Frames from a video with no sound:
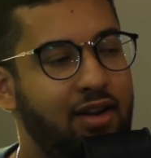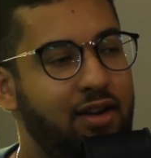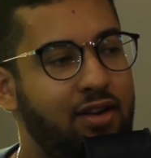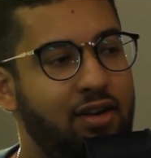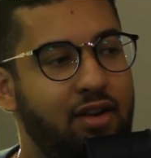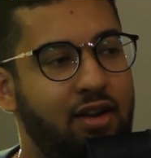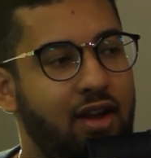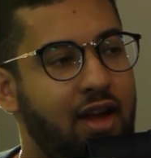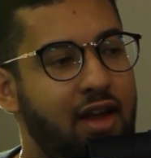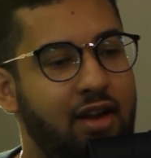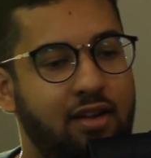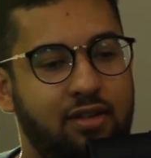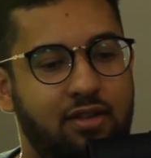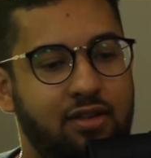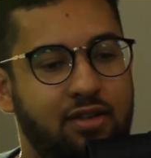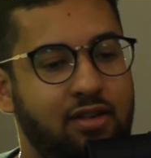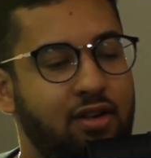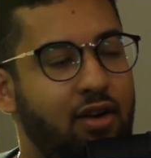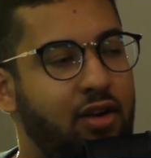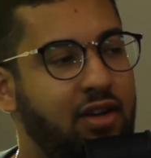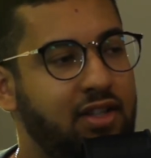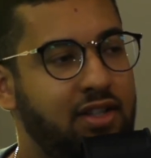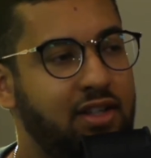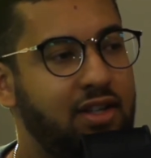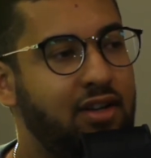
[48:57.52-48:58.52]

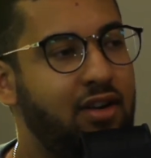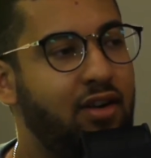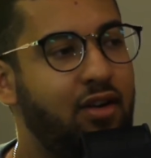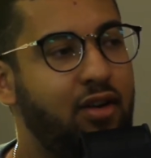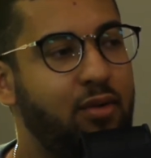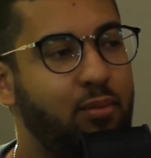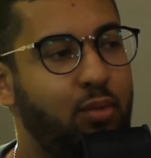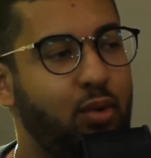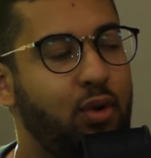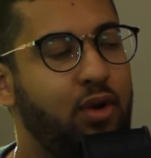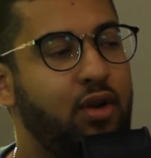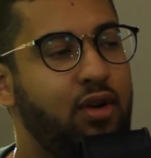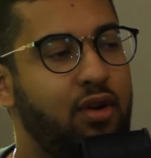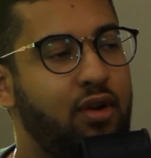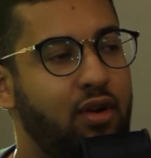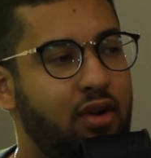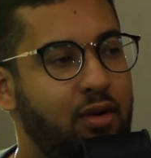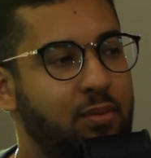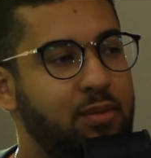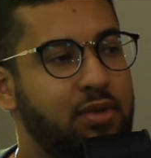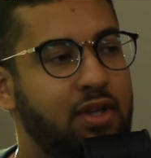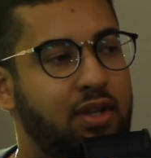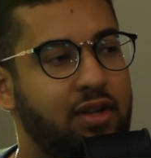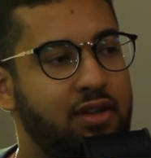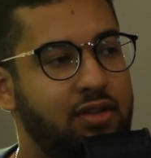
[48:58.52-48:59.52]

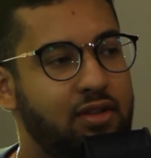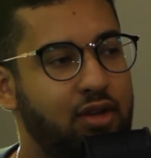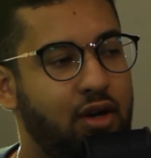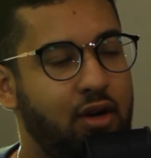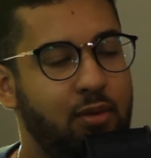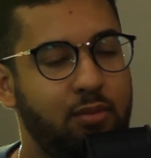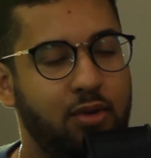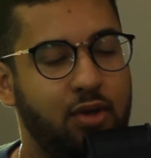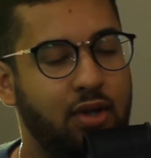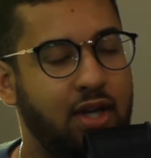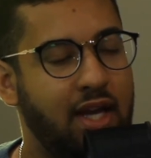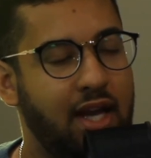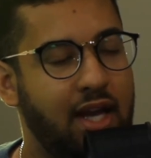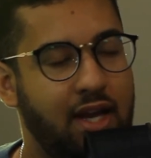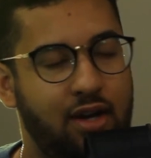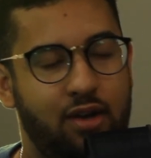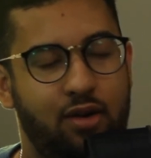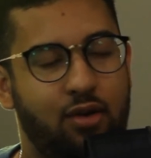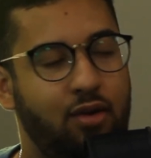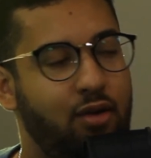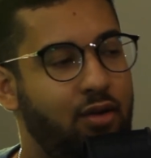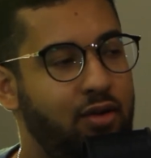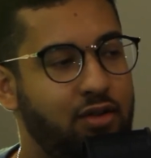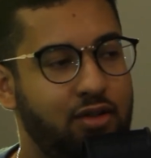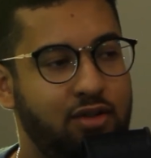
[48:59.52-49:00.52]
99.9% of the time you
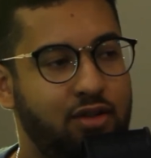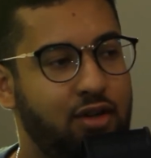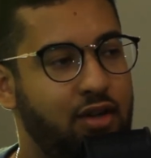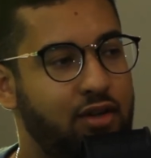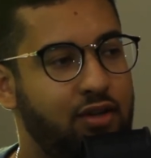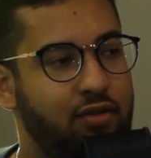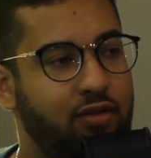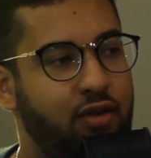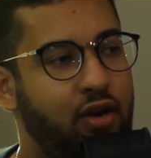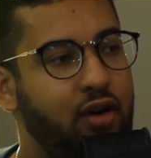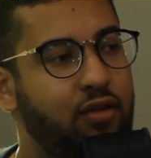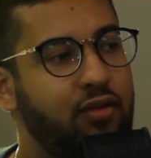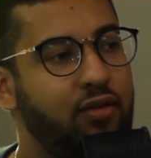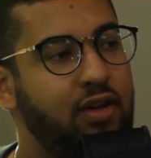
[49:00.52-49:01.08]
cannot justify a